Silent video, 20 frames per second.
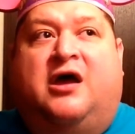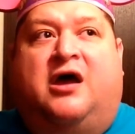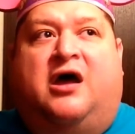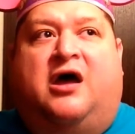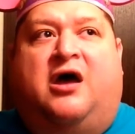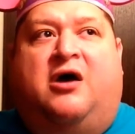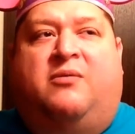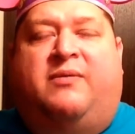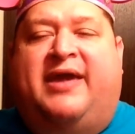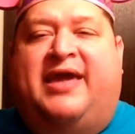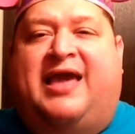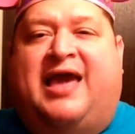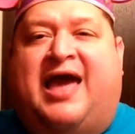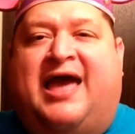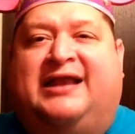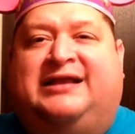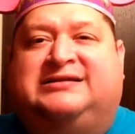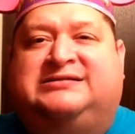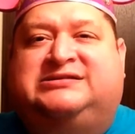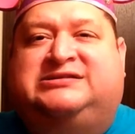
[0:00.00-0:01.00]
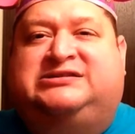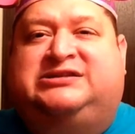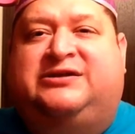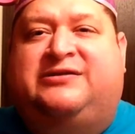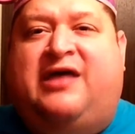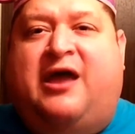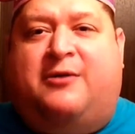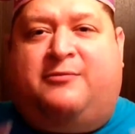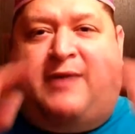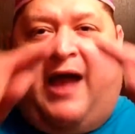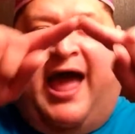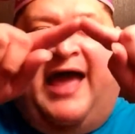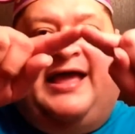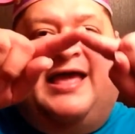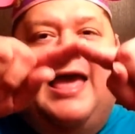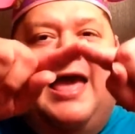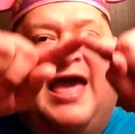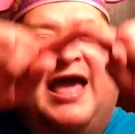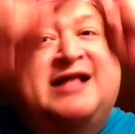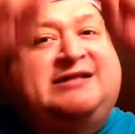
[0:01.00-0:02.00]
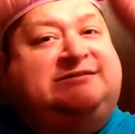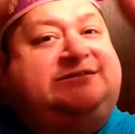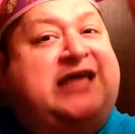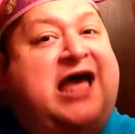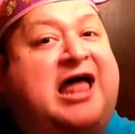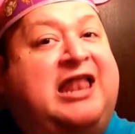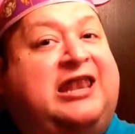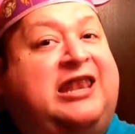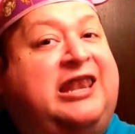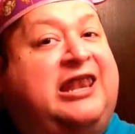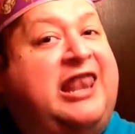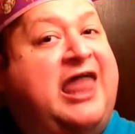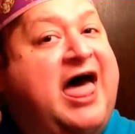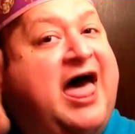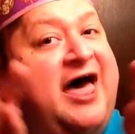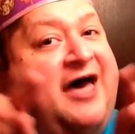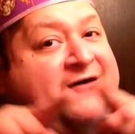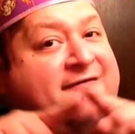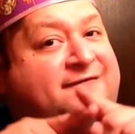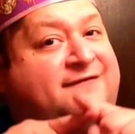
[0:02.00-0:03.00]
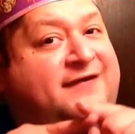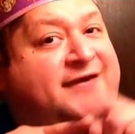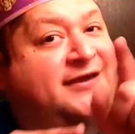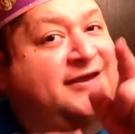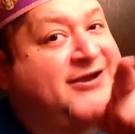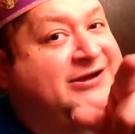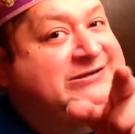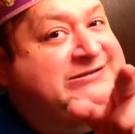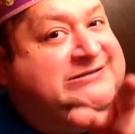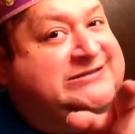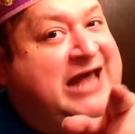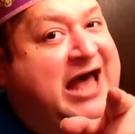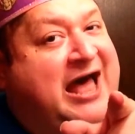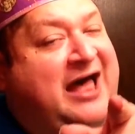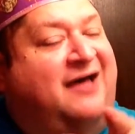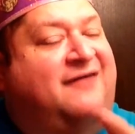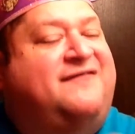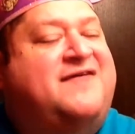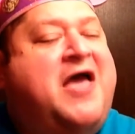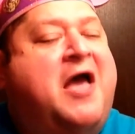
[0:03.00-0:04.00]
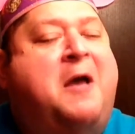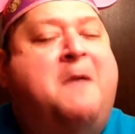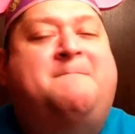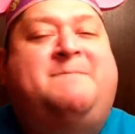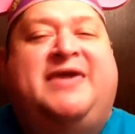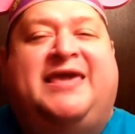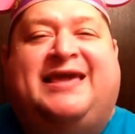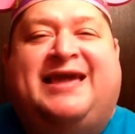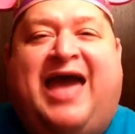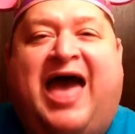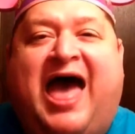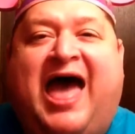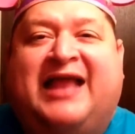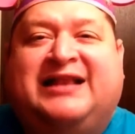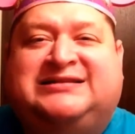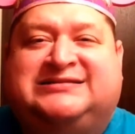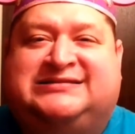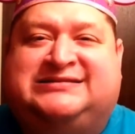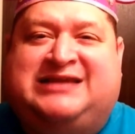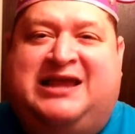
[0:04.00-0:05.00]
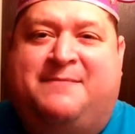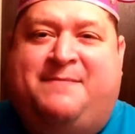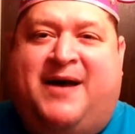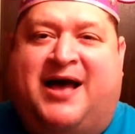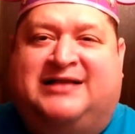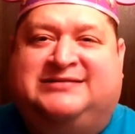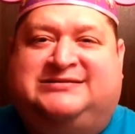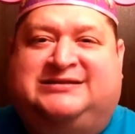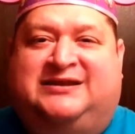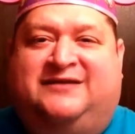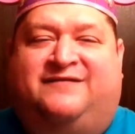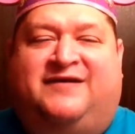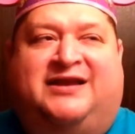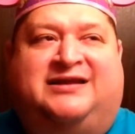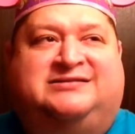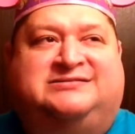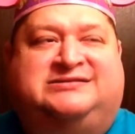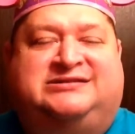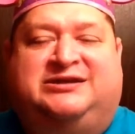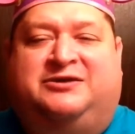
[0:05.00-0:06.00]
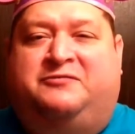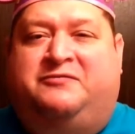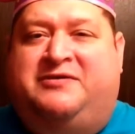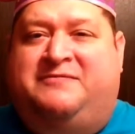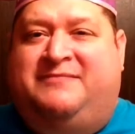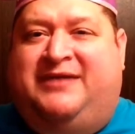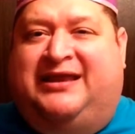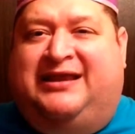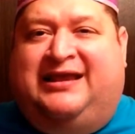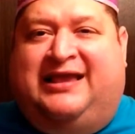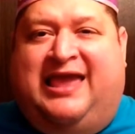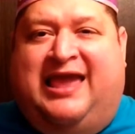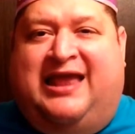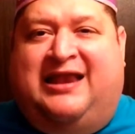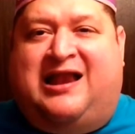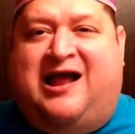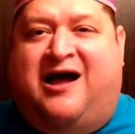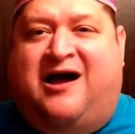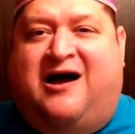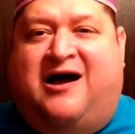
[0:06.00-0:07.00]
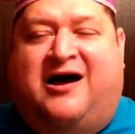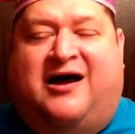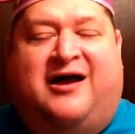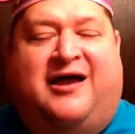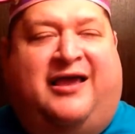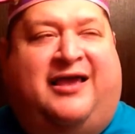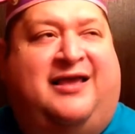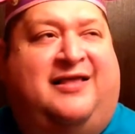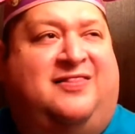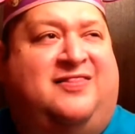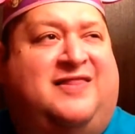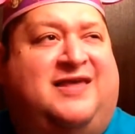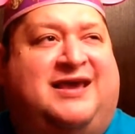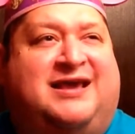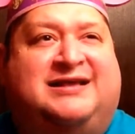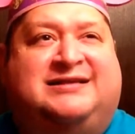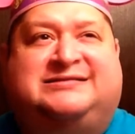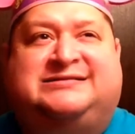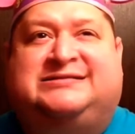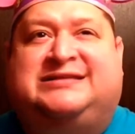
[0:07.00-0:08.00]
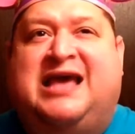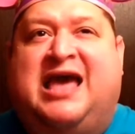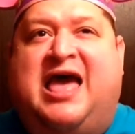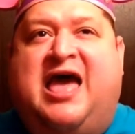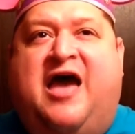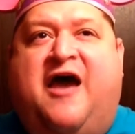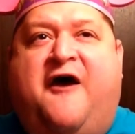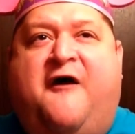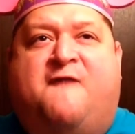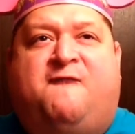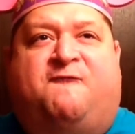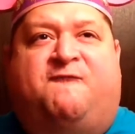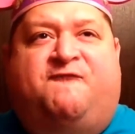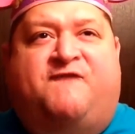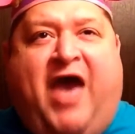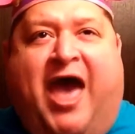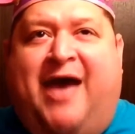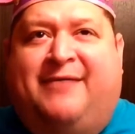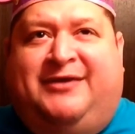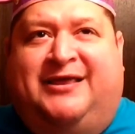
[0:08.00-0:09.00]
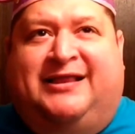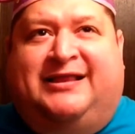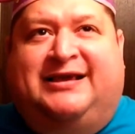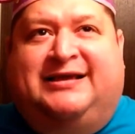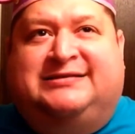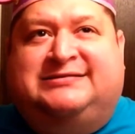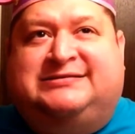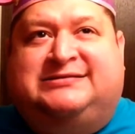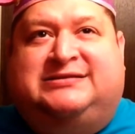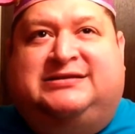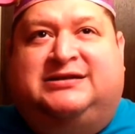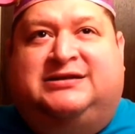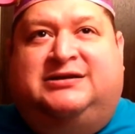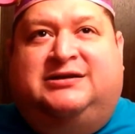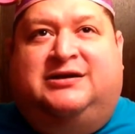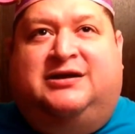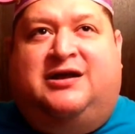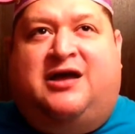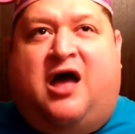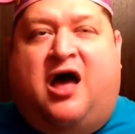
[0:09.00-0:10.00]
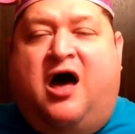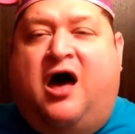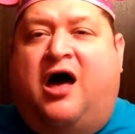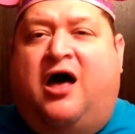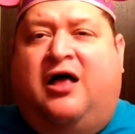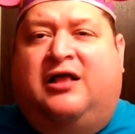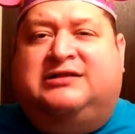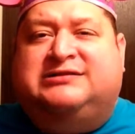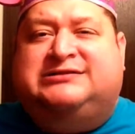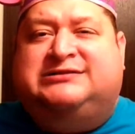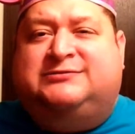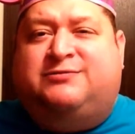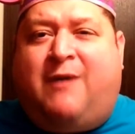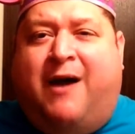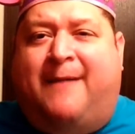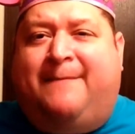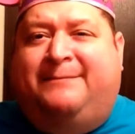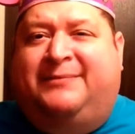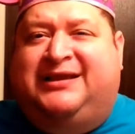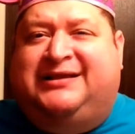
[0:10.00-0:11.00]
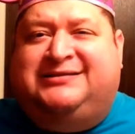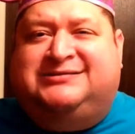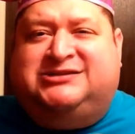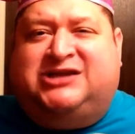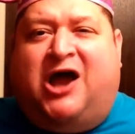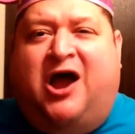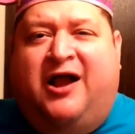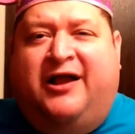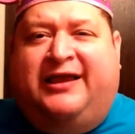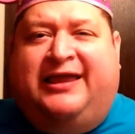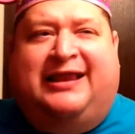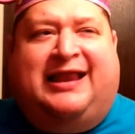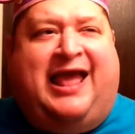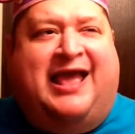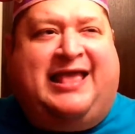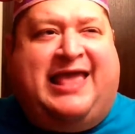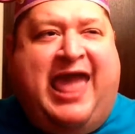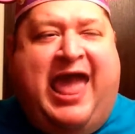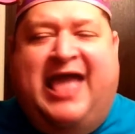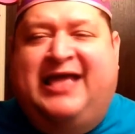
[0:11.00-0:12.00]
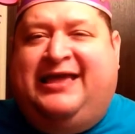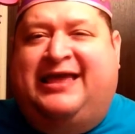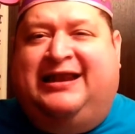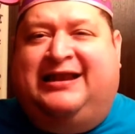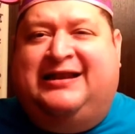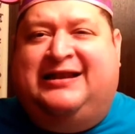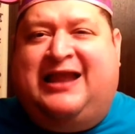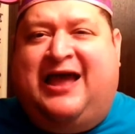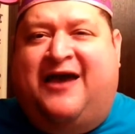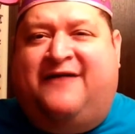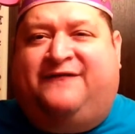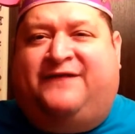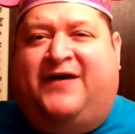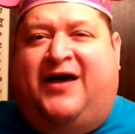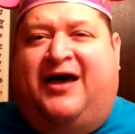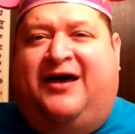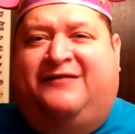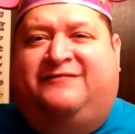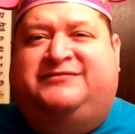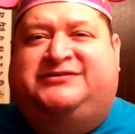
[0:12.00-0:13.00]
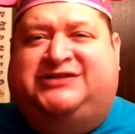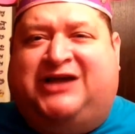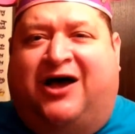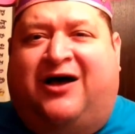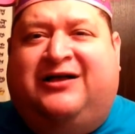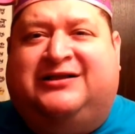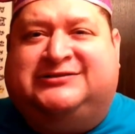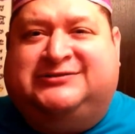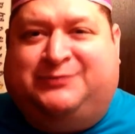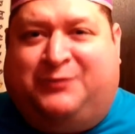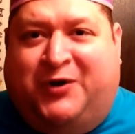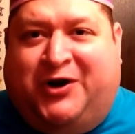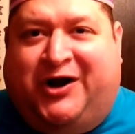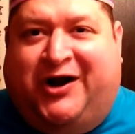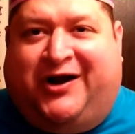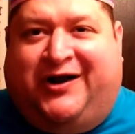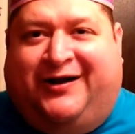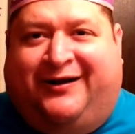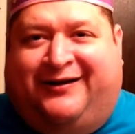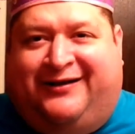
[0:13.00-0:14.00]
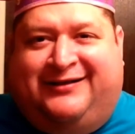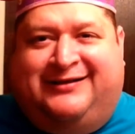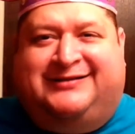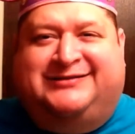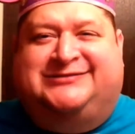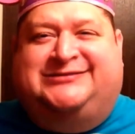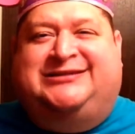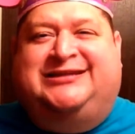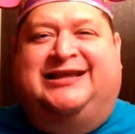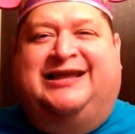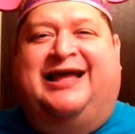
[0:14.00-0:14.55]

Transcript: Oh, wait, I didn't do that right. It's love yourself. Be kind, stay positive, and until we meet again in this fabulous haul, swap meet, Target, I can't get enough of Dolls World.